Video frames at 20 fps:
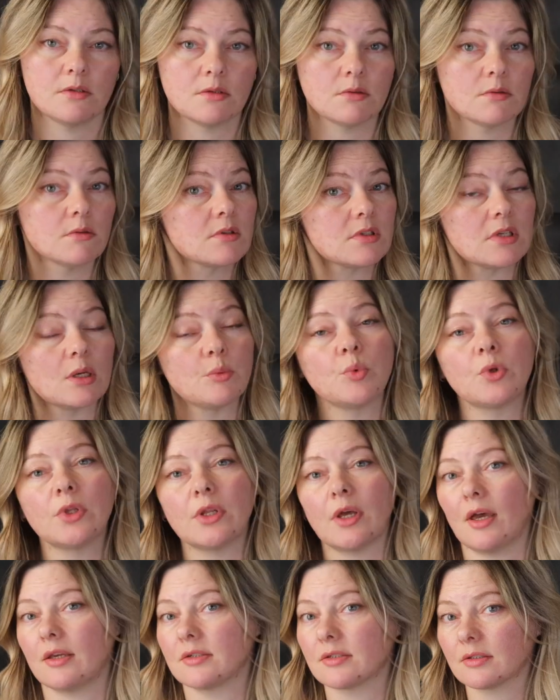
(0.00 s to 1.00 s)
So someone
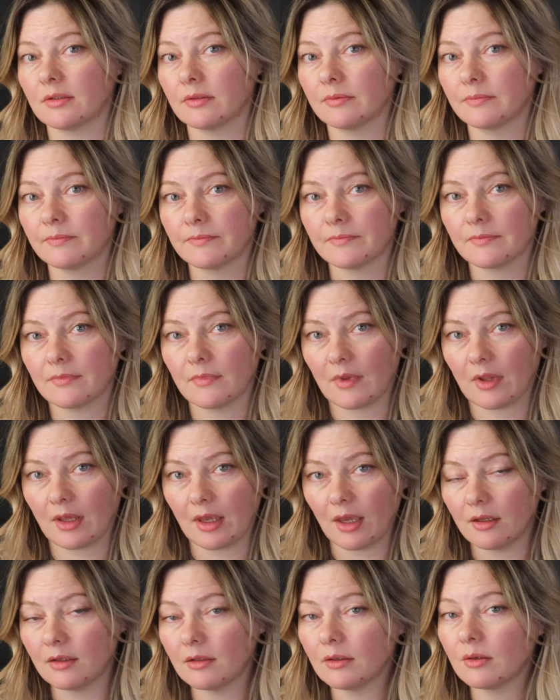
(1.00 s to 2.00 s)
asked,
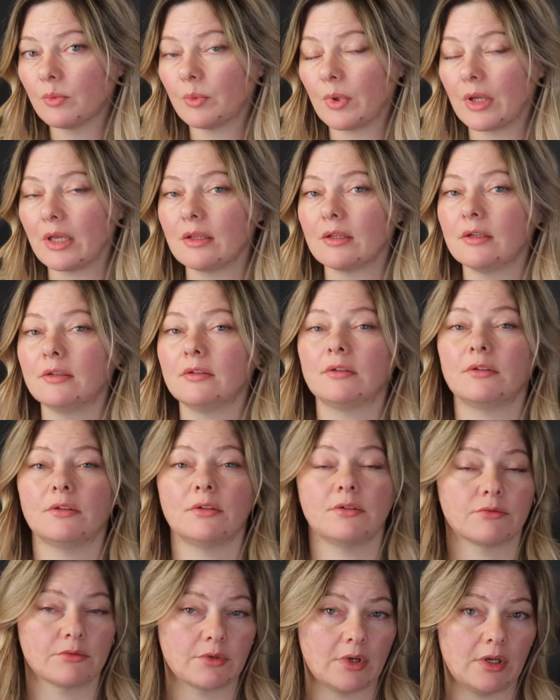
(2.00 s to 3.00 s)
can Wayland
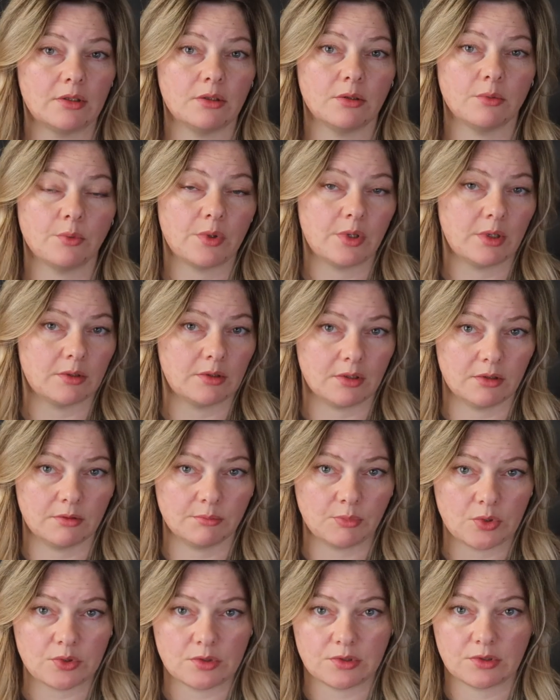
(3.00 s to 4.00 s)
run without a
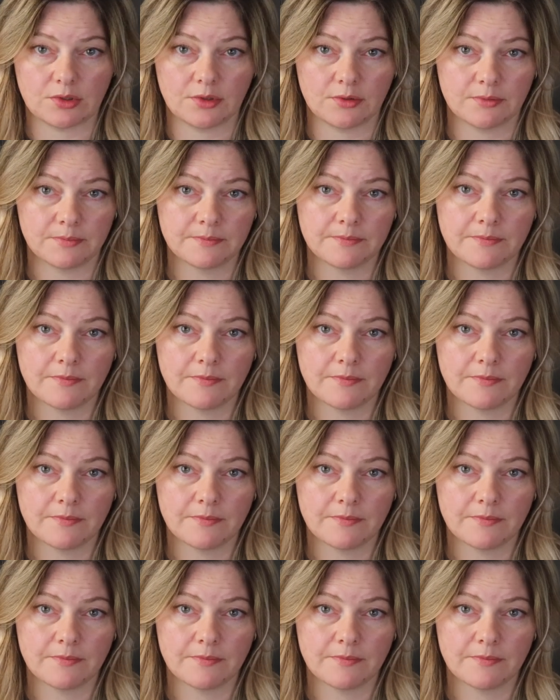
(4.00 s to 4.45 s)
compositor?